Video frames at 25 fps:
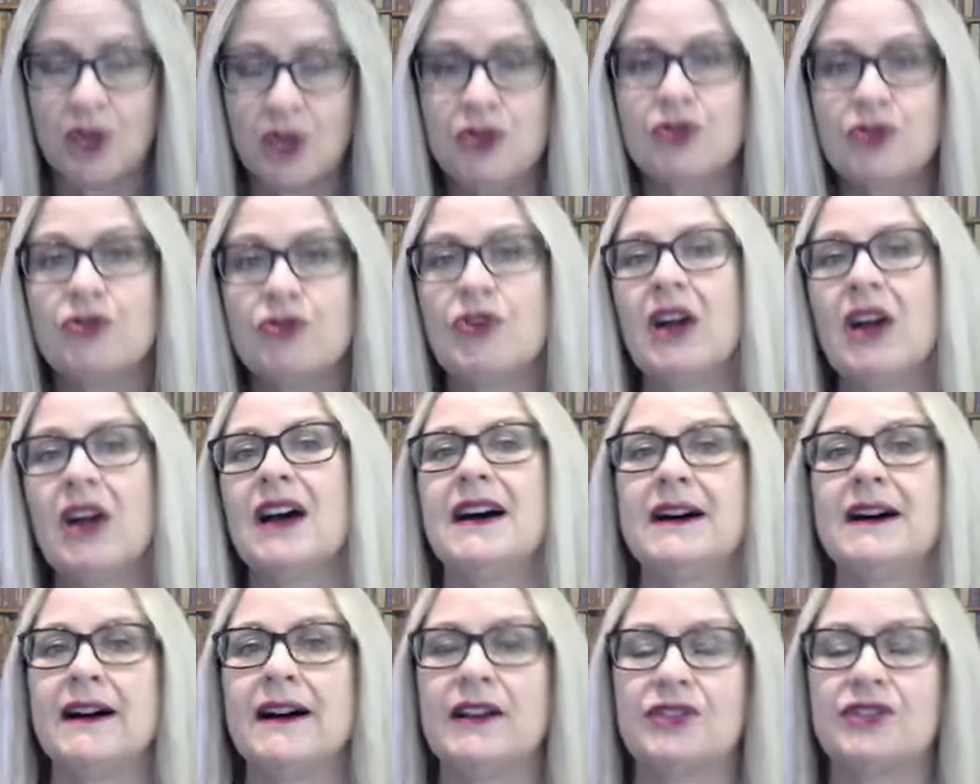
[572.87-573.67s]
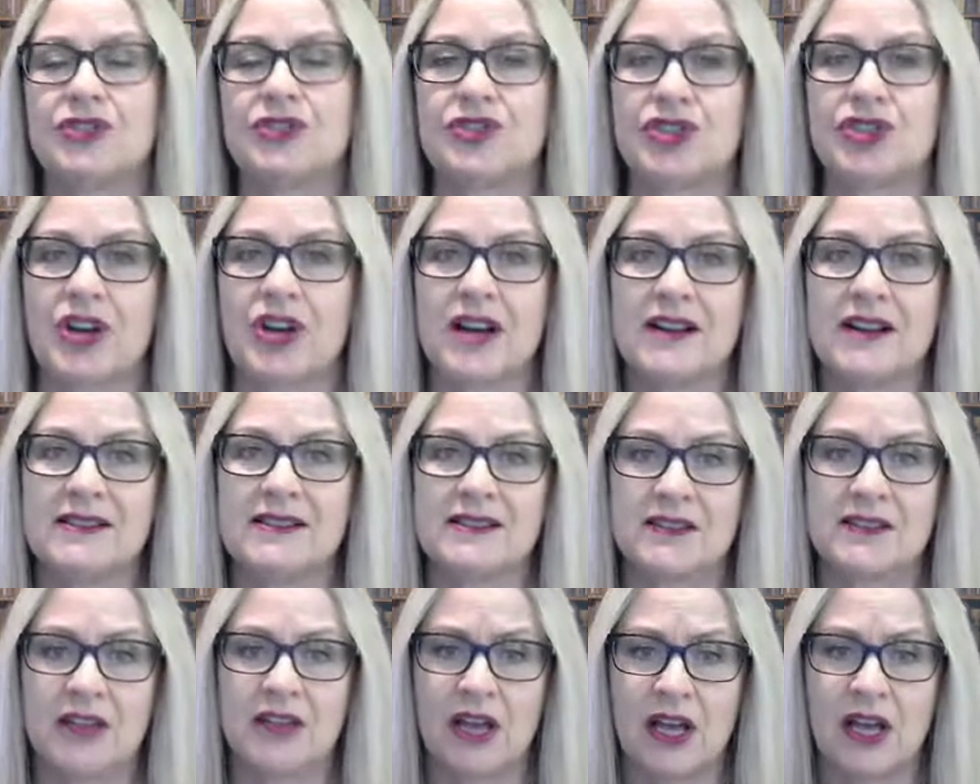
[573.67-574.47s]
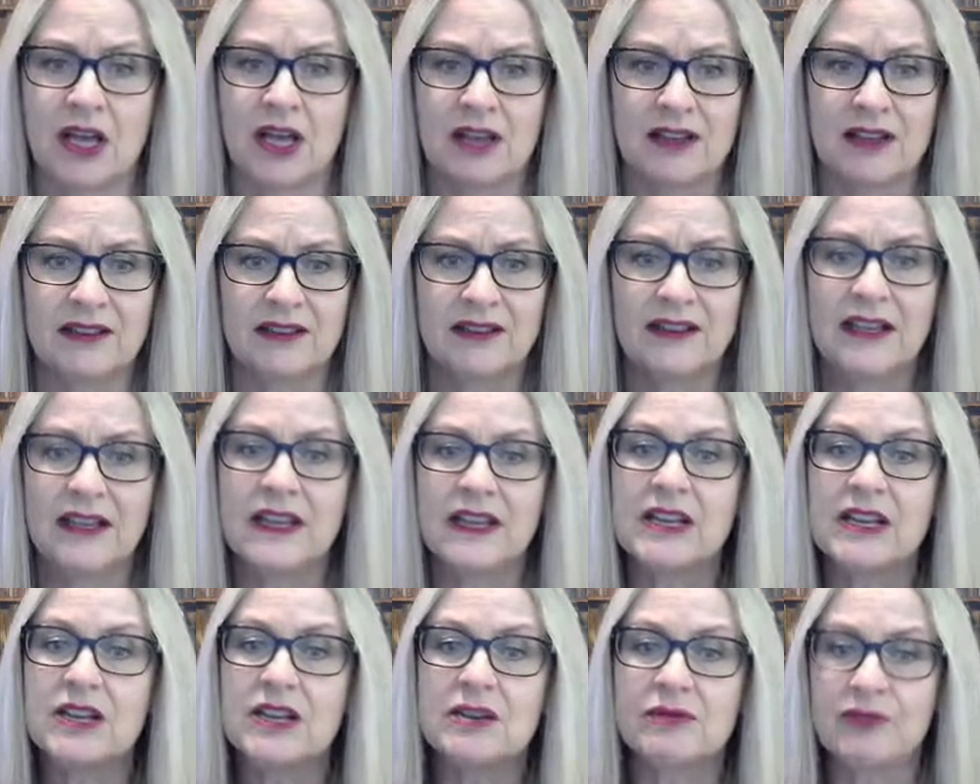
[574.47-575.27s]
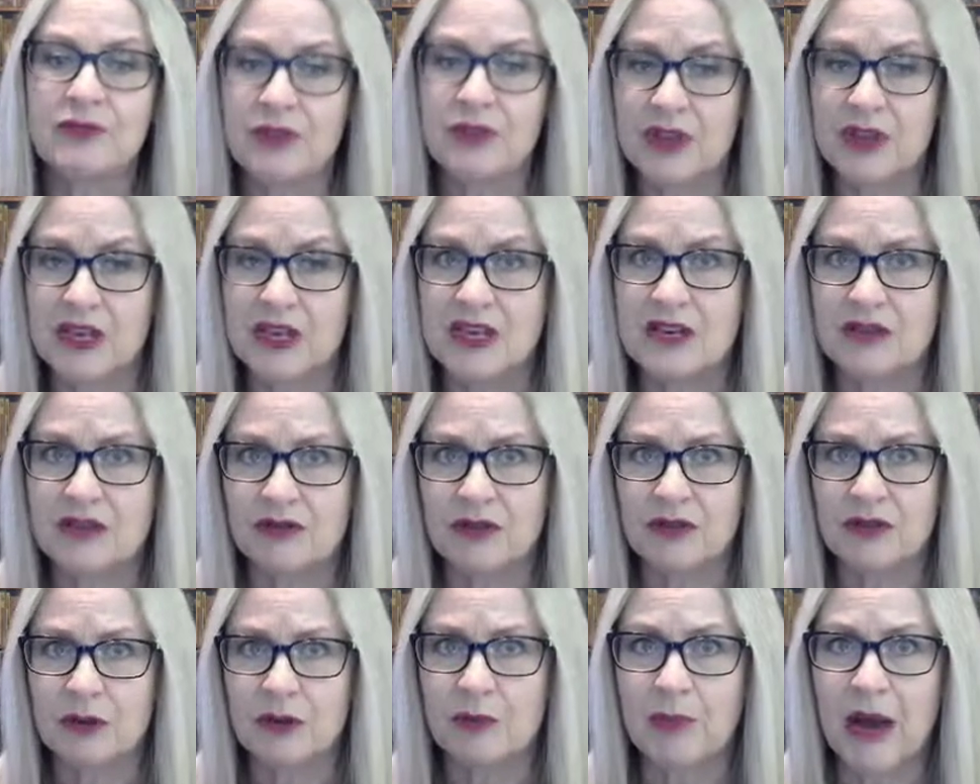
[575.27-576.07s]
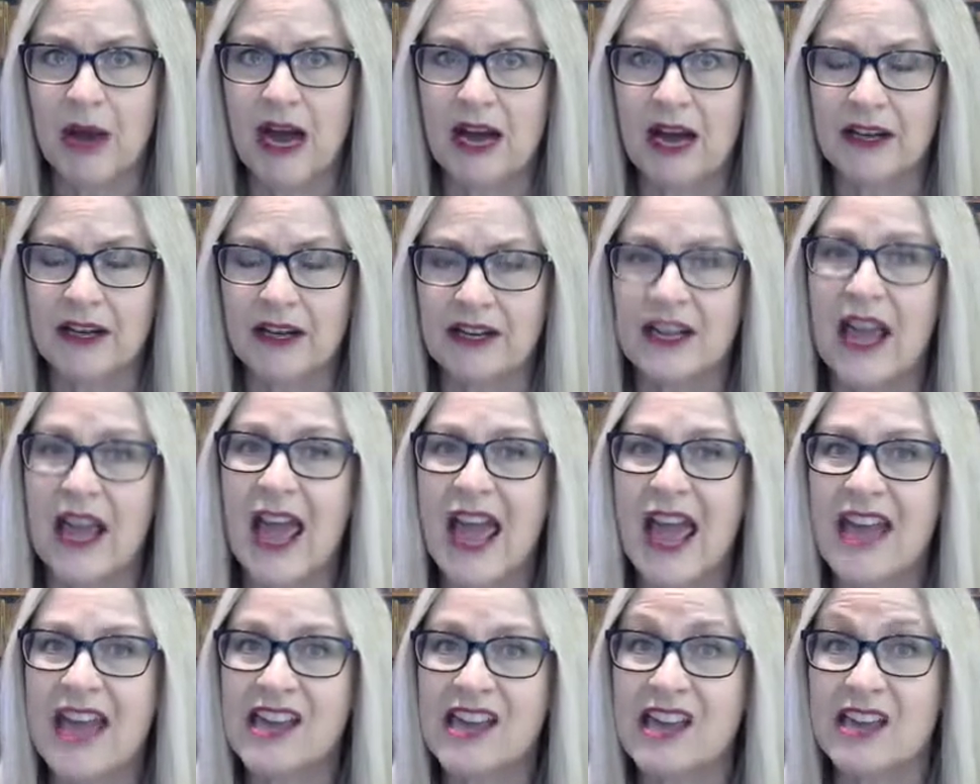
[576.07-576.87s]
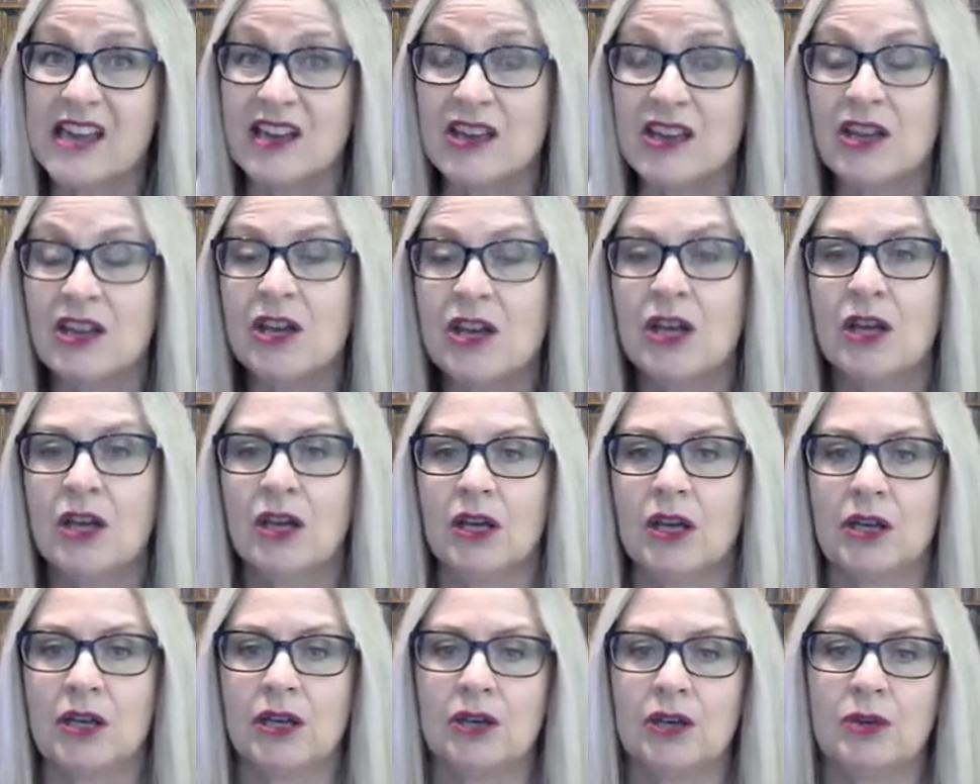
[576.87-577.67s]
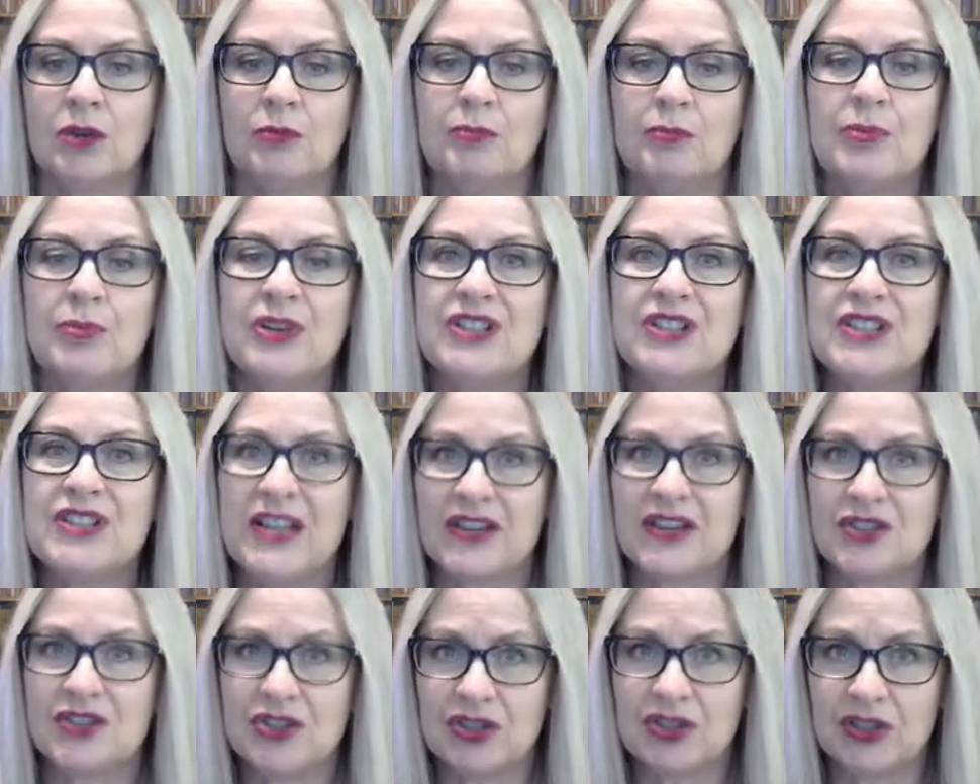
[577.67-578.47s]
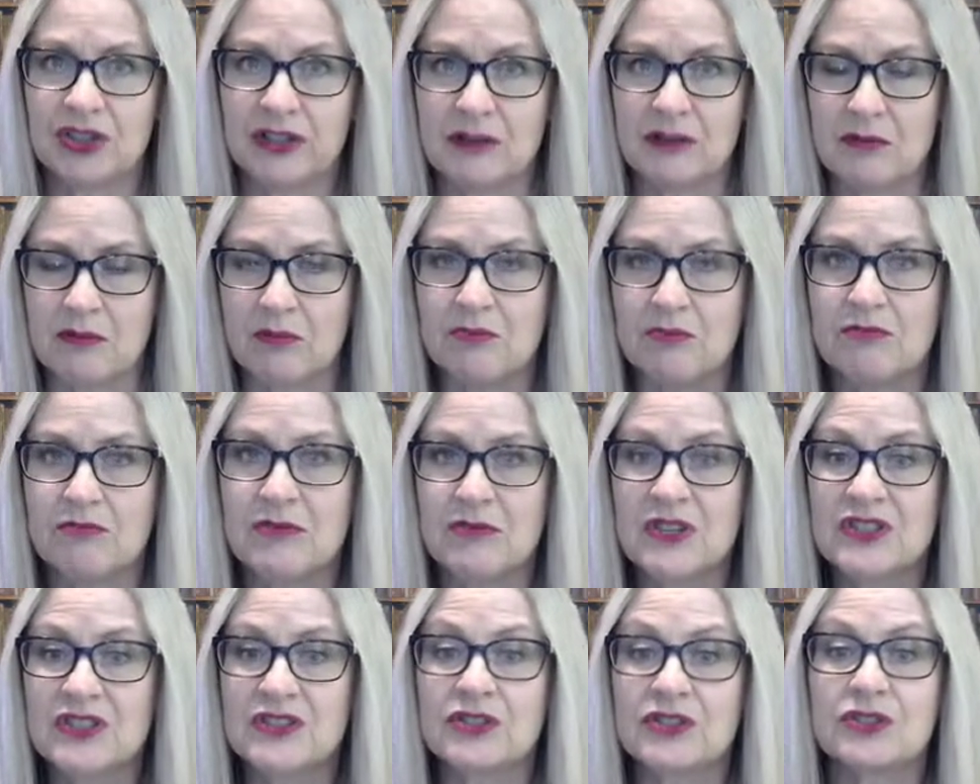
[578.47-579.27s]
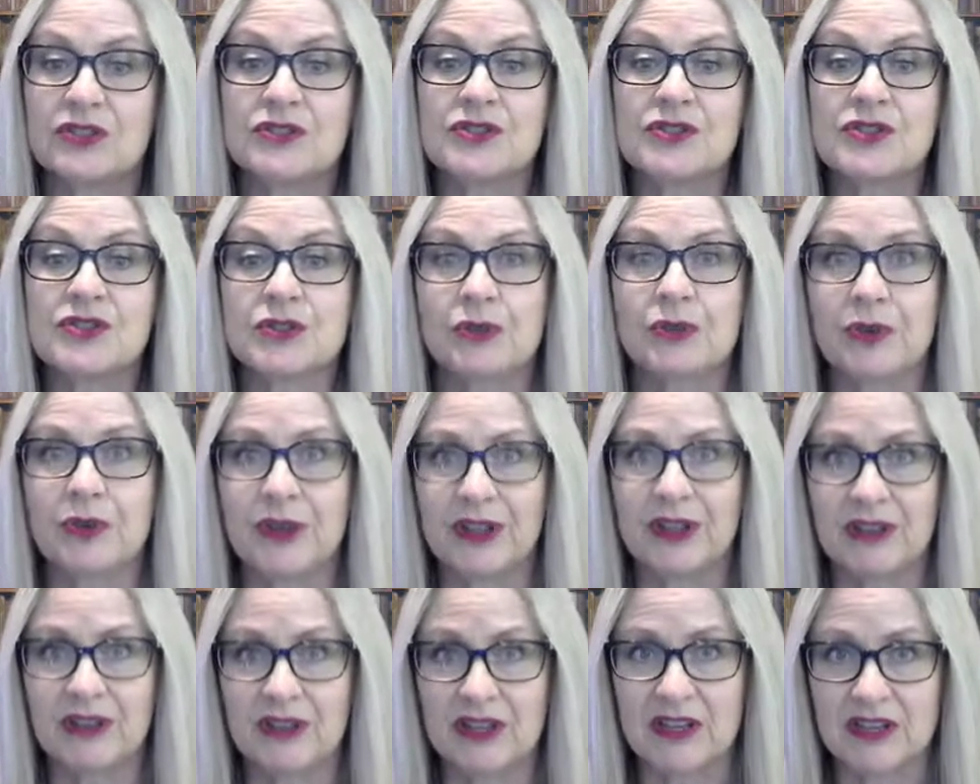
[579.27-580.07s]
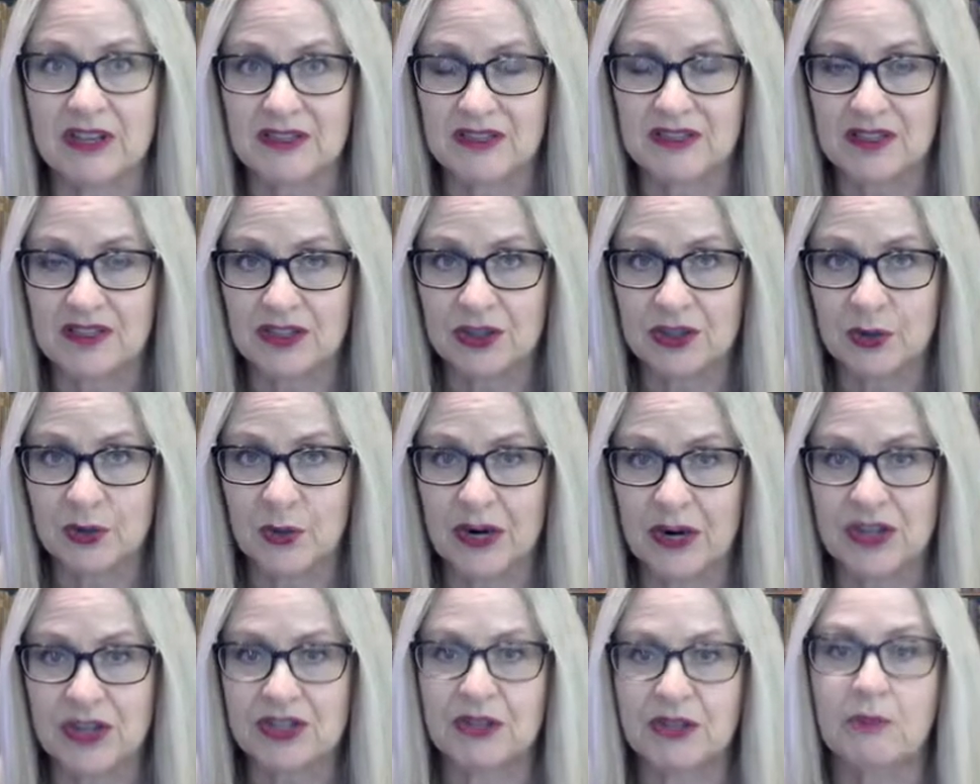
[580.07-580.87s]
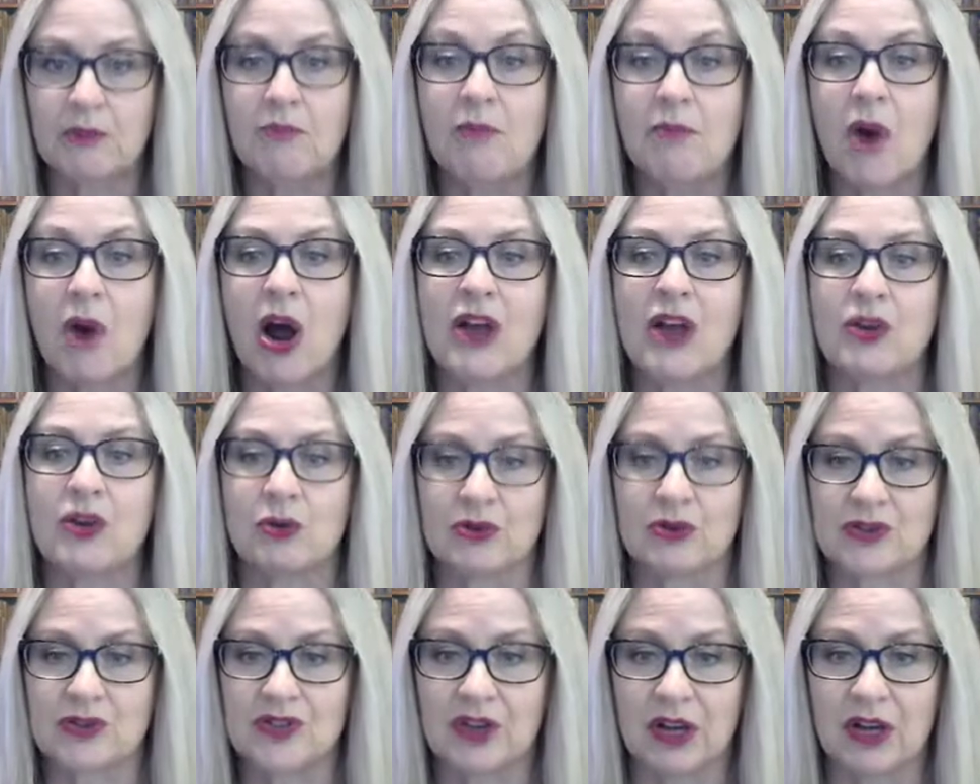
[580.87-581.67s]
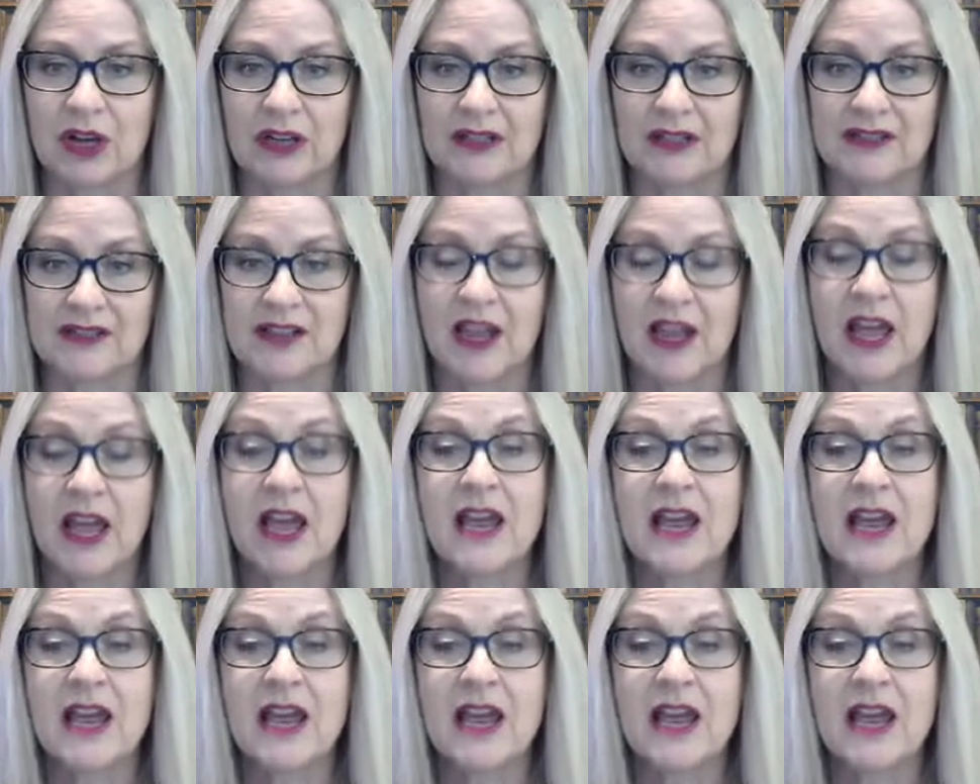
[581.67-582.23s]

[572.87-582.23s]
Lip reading: you can't just leave the party hanging, potentially misconstruing the situation by your silence.